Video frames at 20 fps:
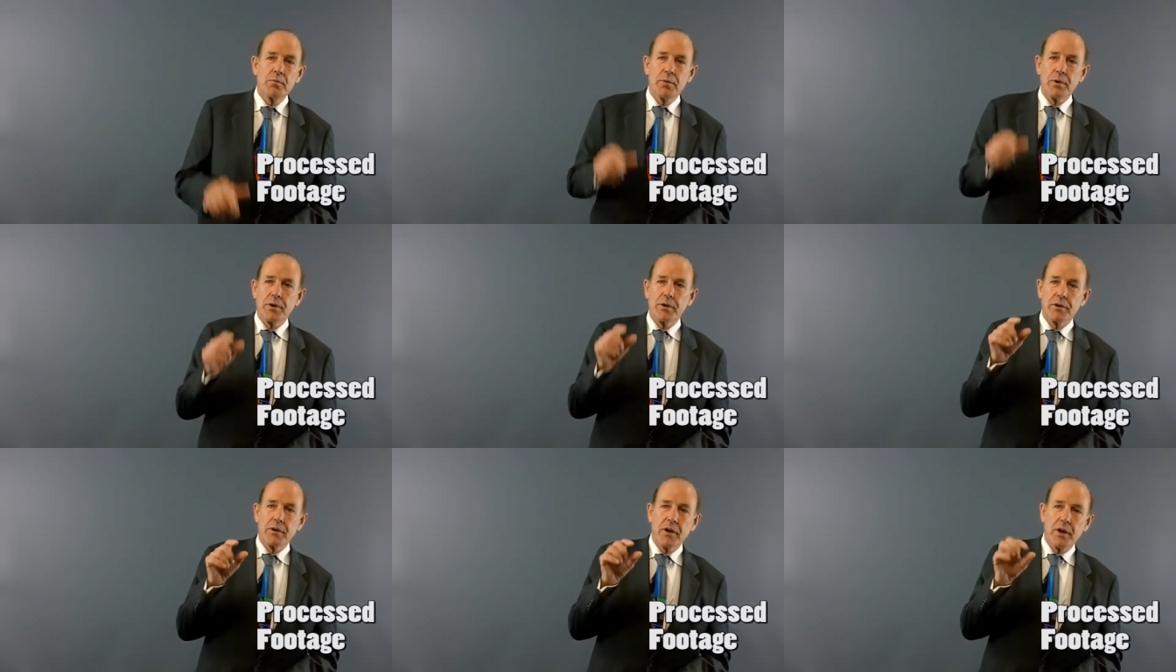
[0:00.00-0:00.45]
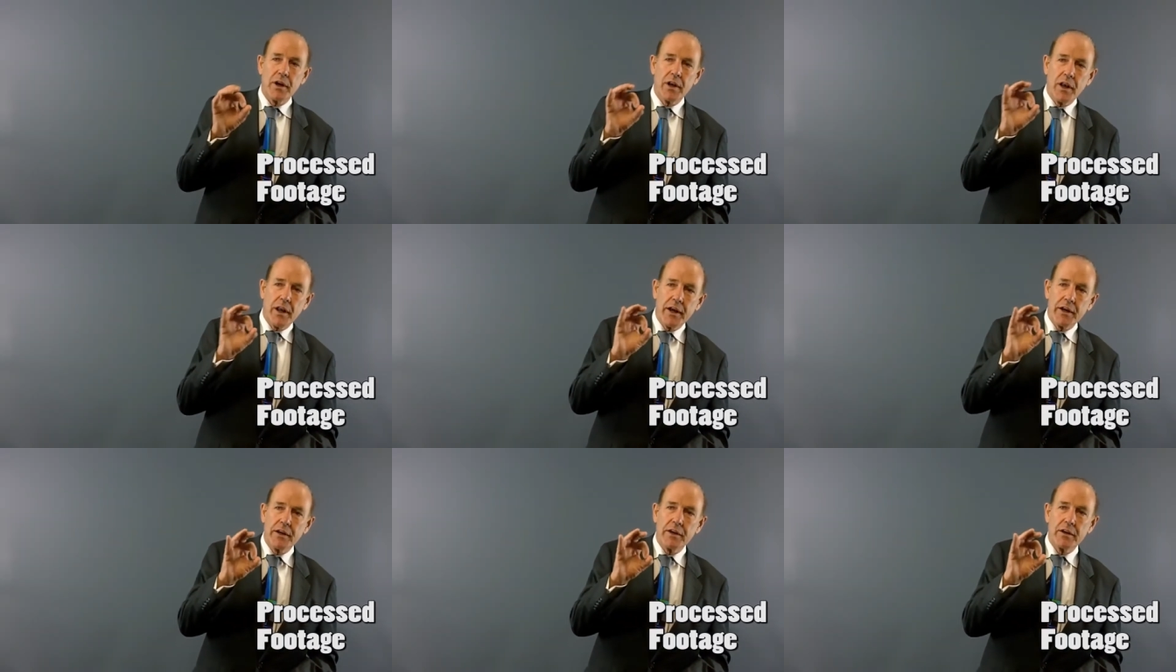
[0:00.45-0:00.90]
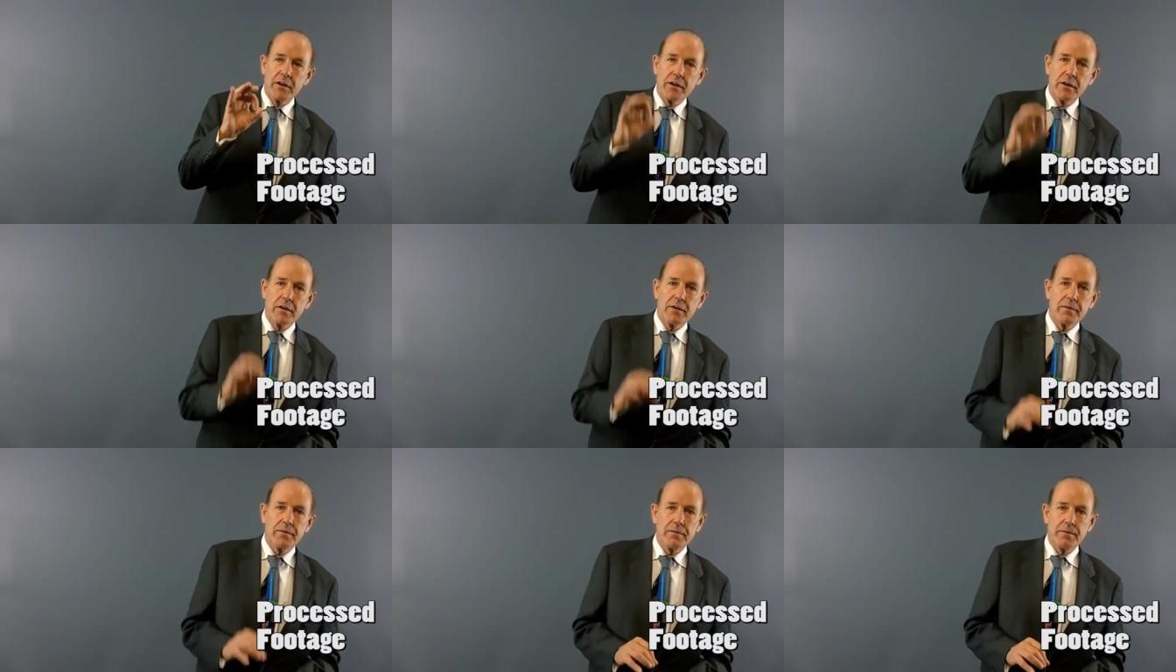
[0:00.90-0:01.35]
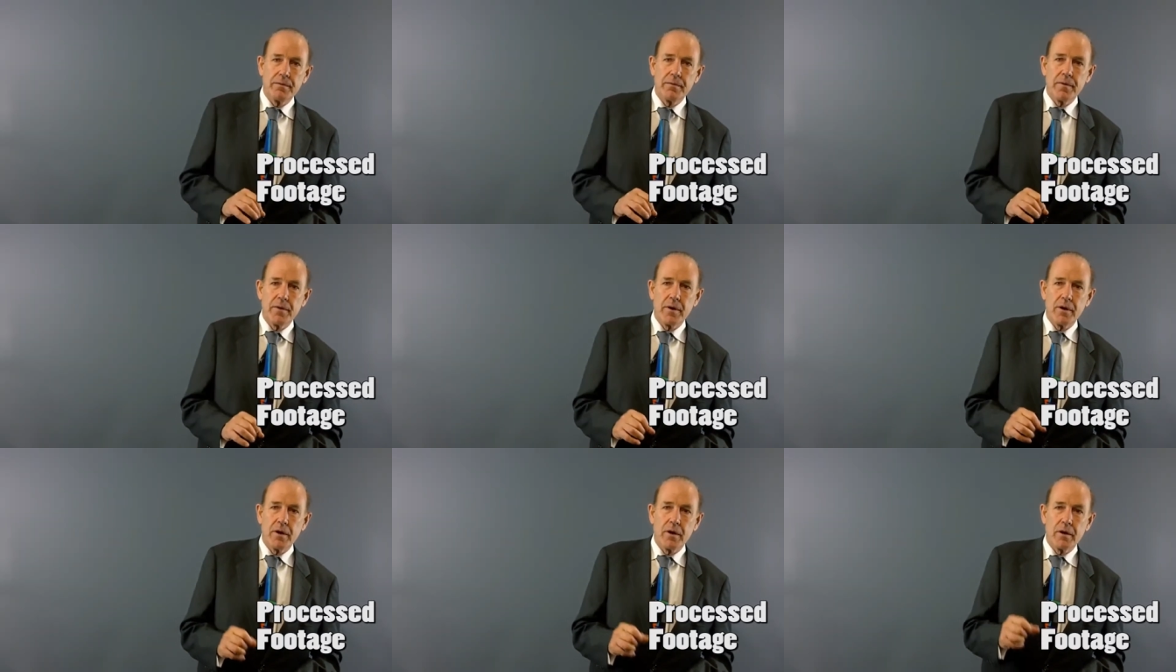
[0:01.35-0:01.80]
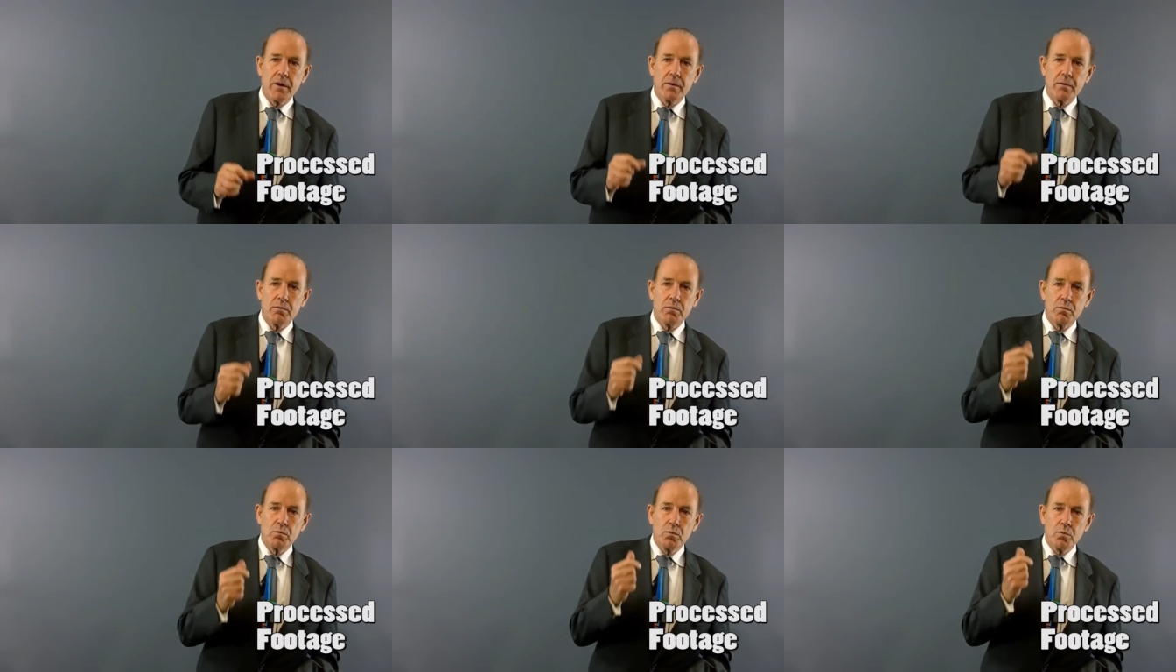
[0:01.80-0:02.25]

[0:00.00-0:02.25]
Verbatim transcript: But I'd like you to uh,